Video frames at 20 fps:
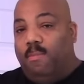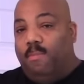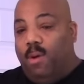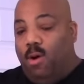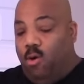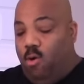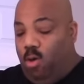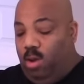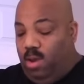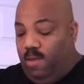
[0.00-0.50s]

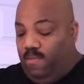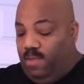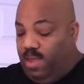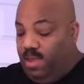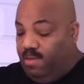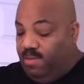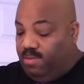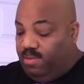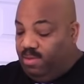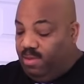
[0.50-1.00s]
bowl of
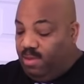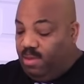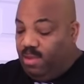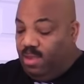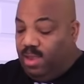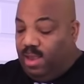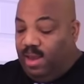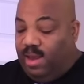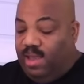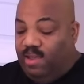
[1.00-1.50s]
this
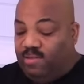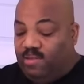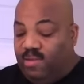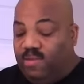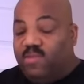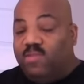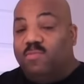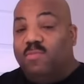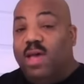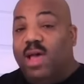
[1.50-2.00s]

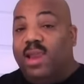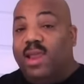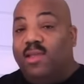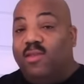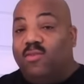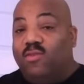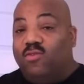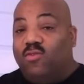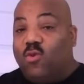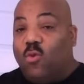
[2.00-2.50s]
delicious
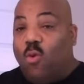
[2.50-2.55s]
smelling